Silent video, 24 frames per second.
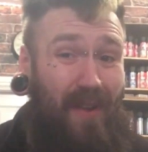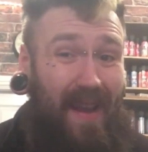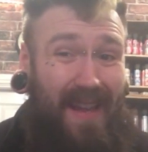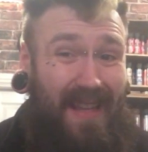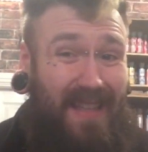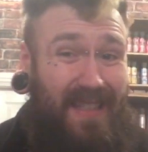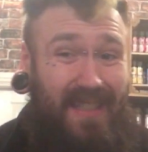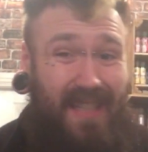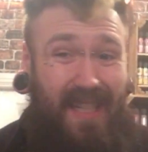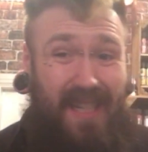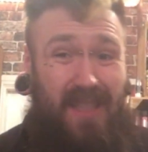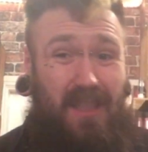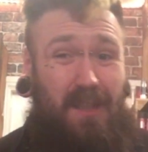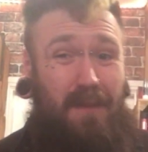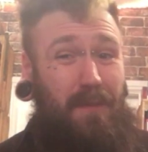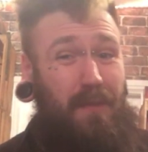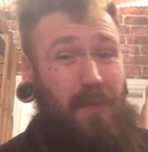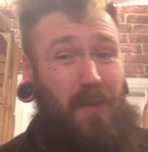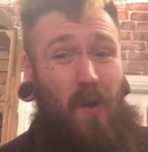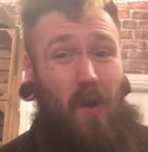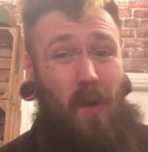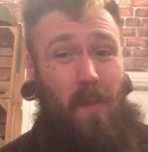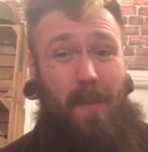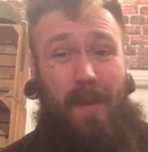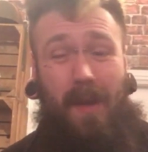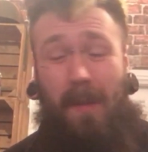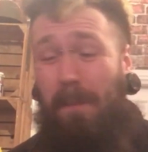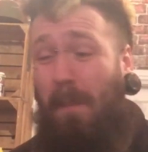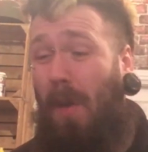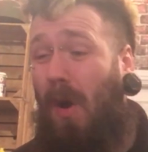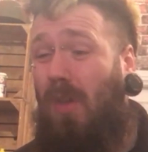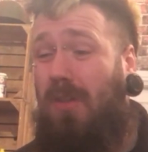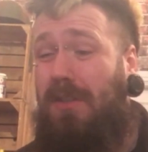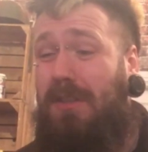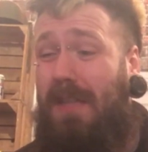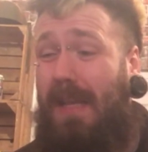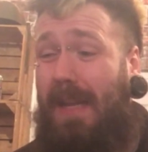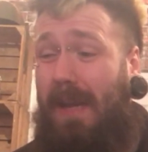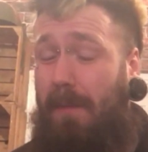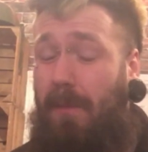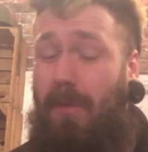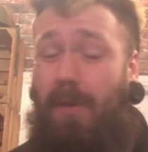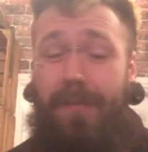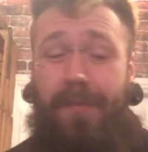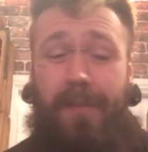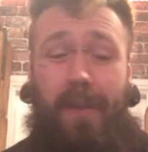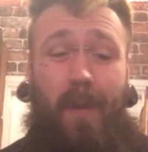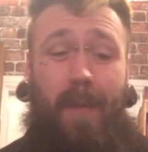rating system for all my mods that
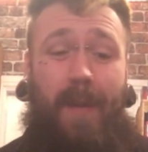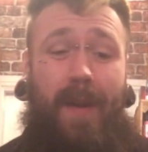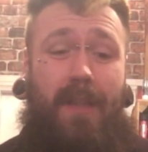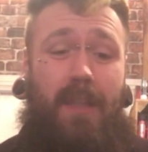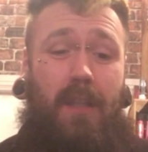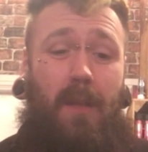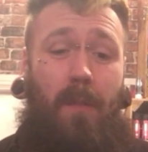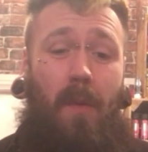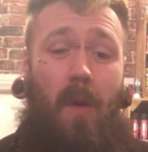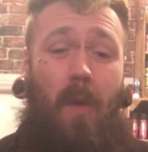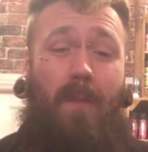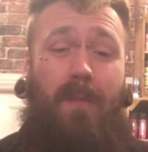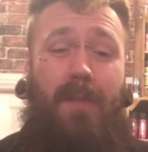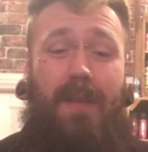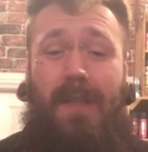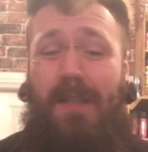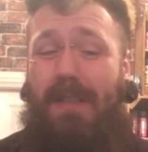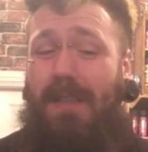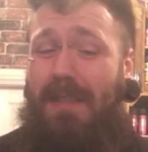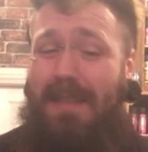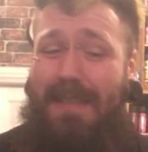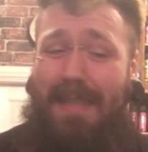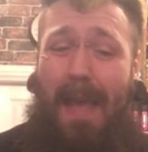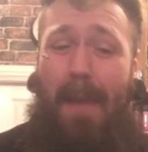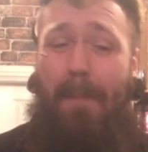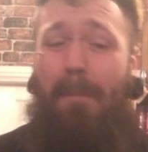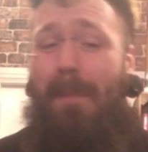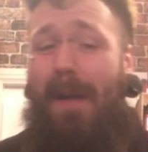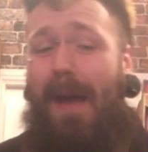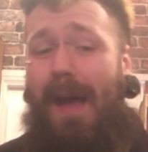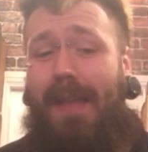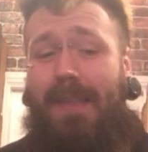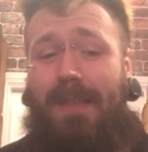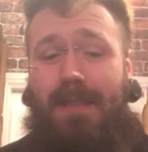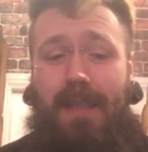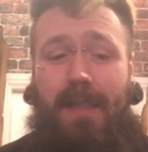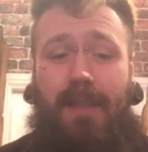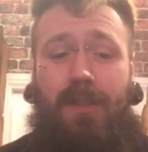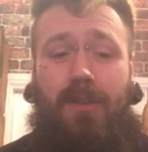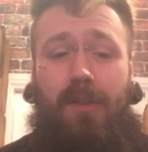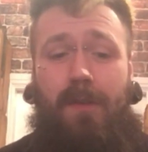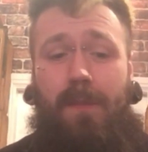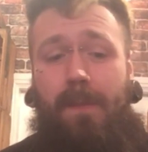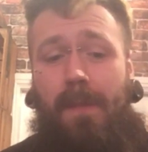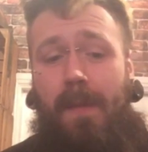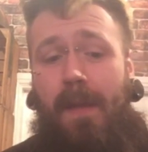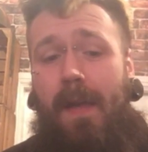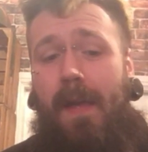I'm reviewing at the moment. It's a 10-part
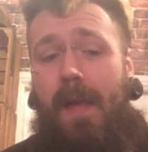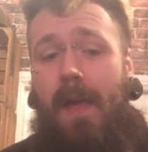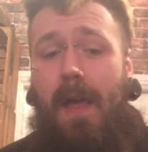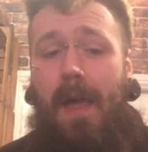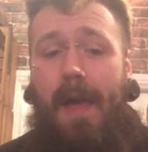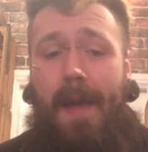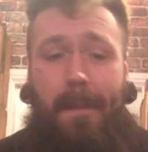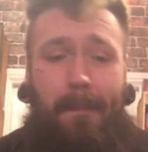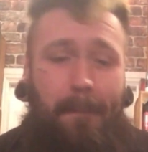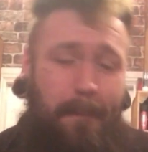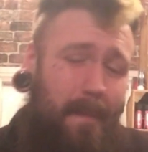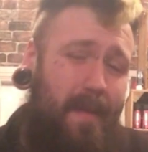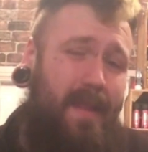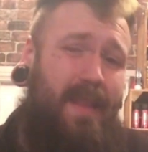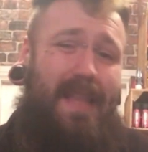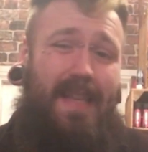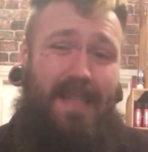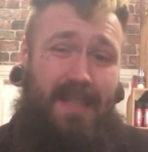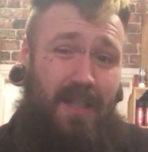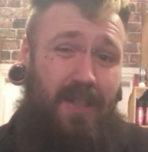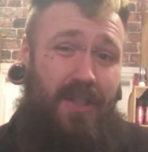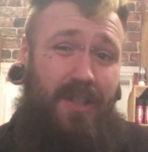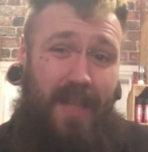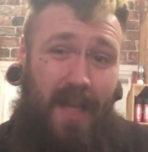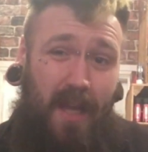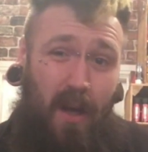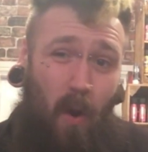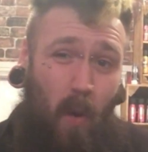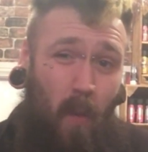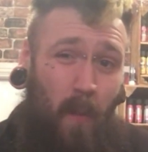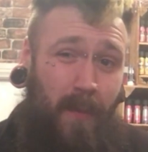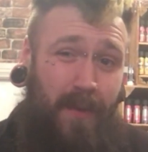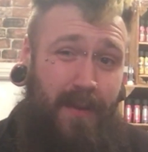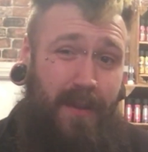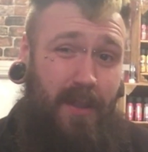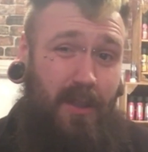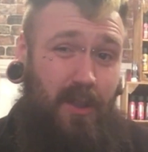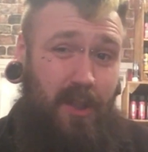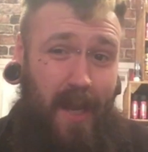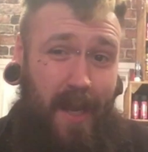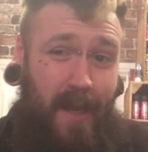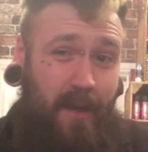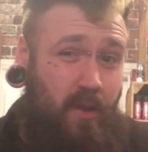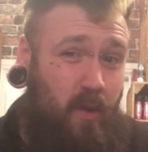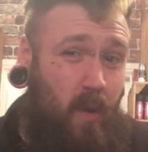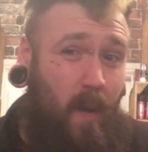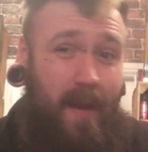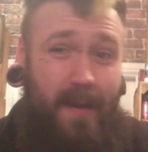system. This is still open to
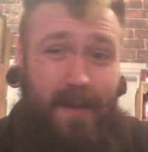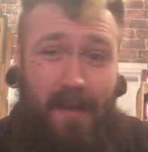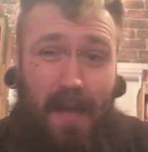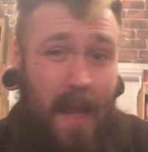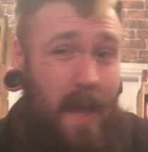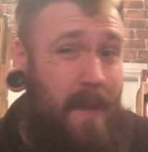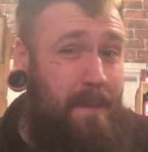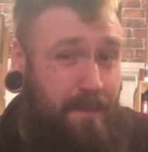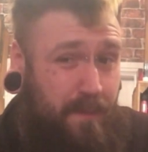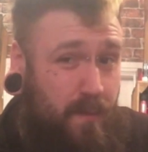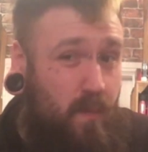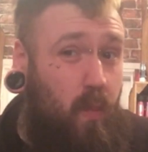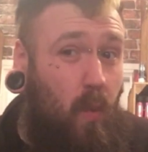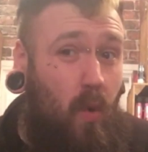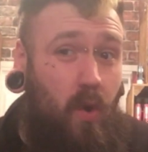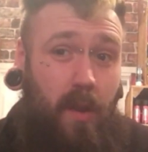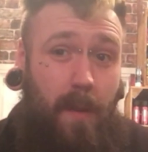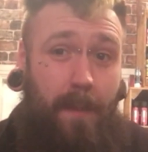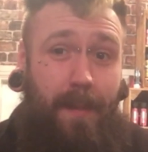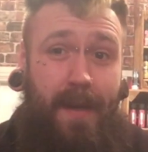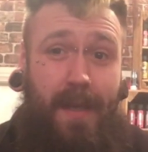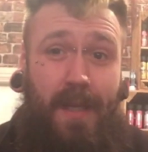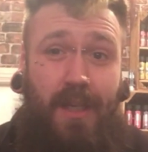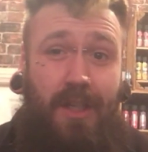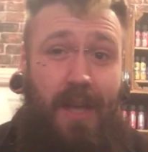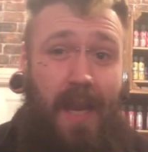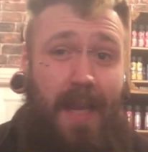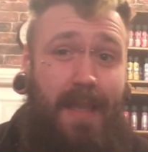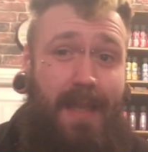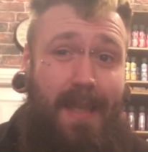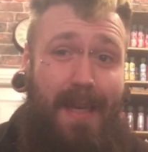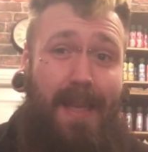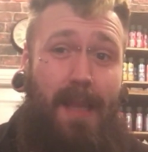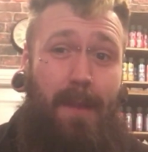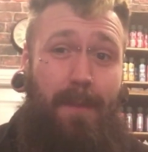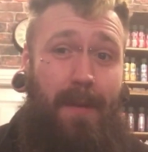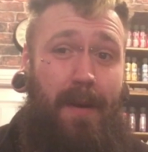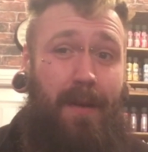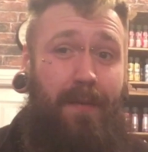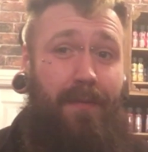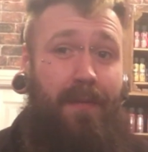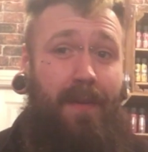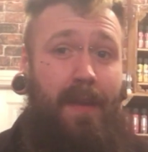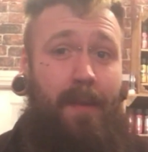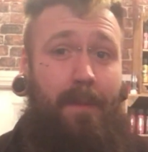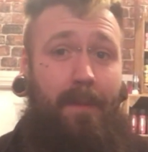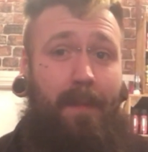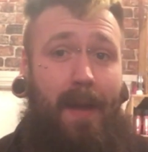change, so I would appreciate a little bit of
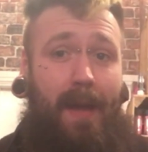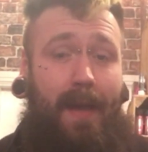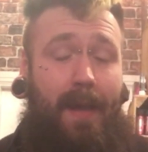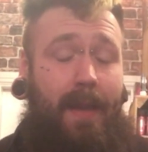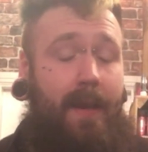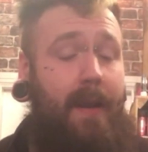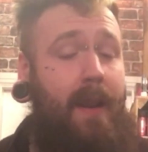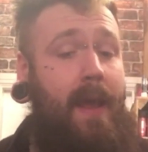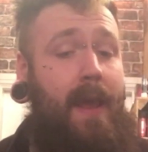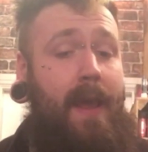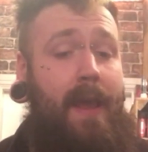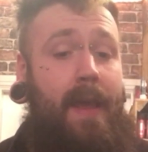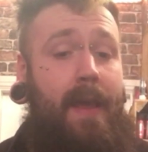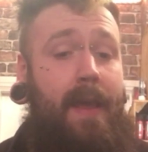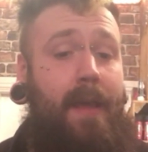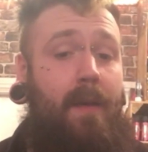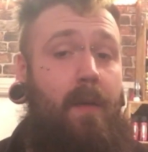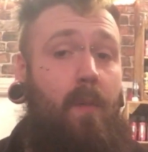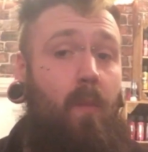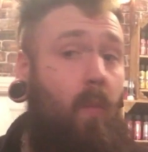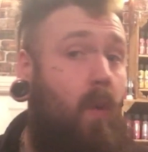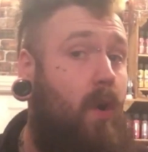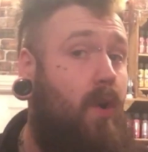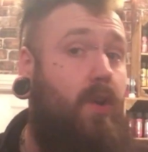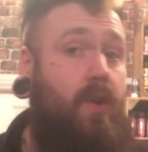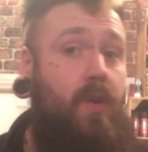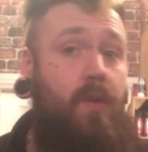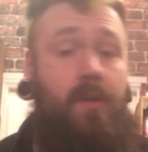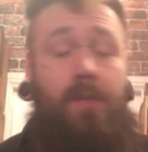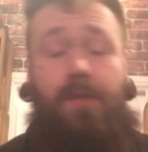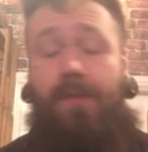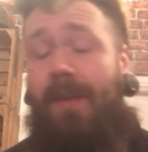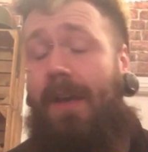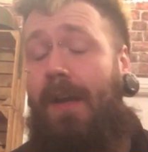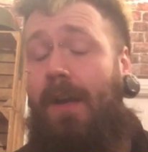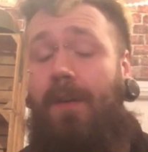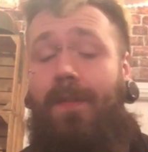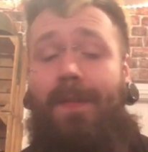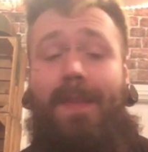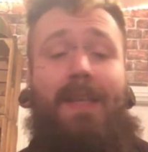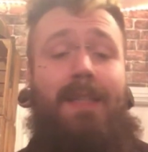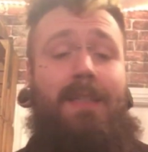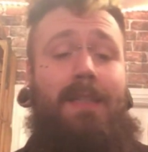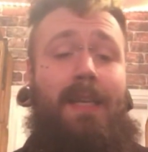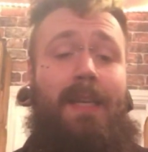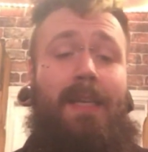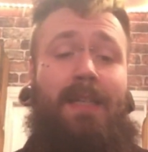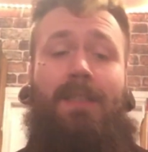feedback and what you think on
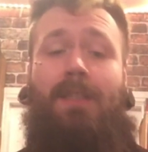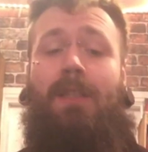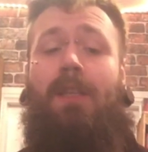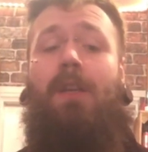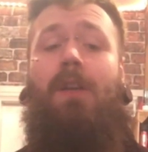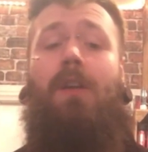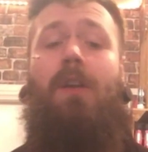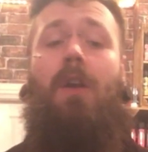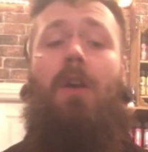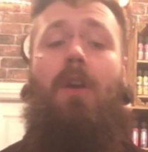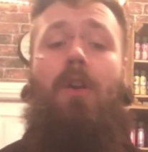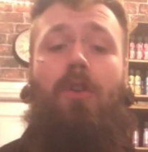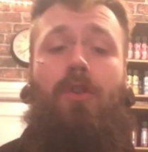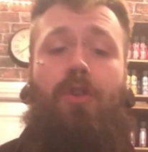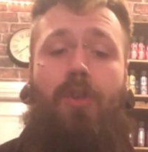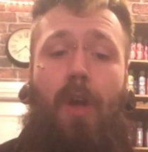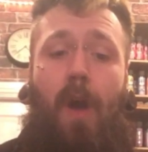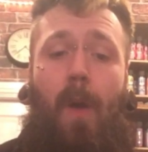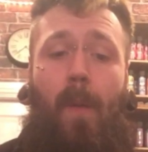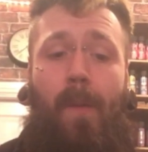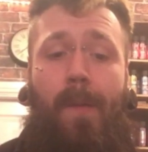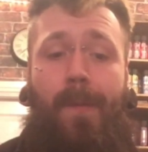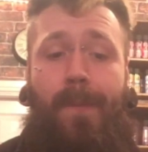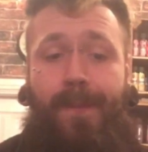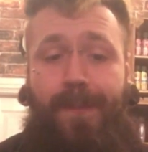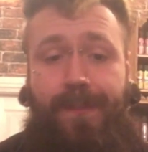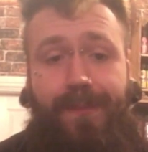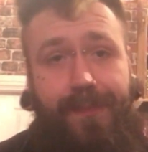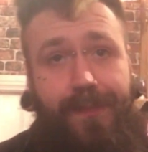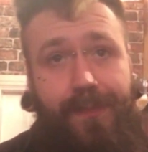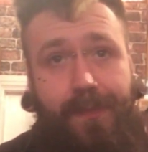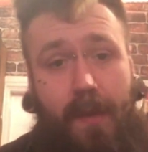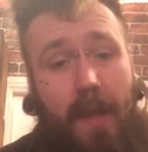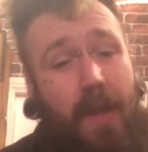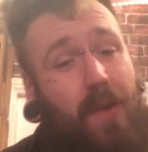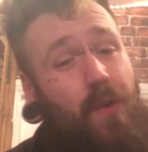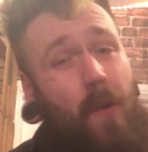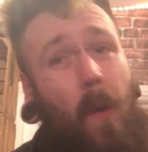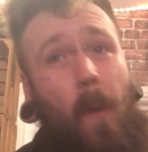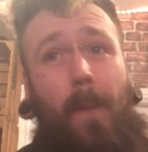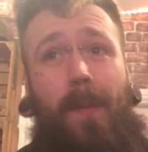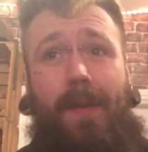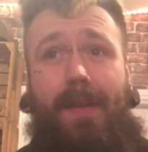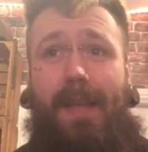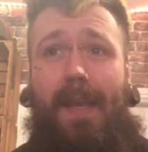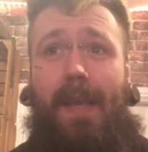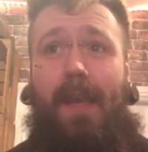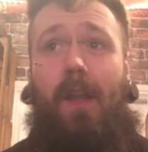this list. So, in no
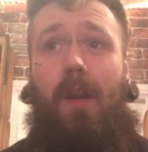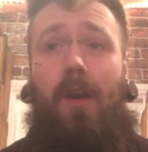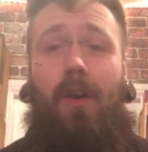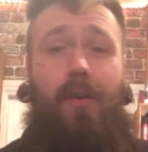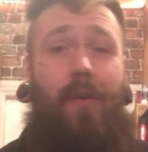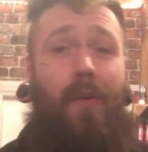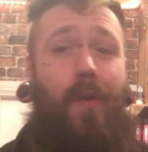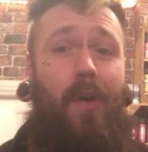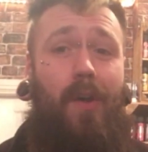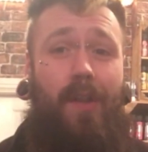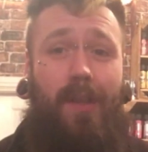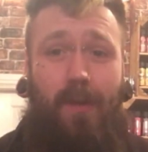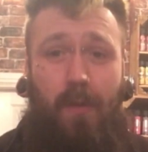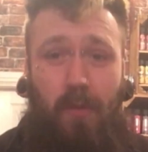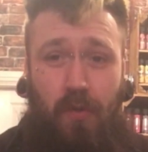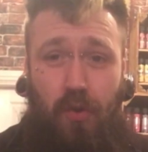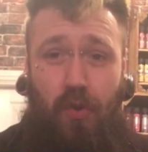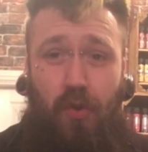particular order,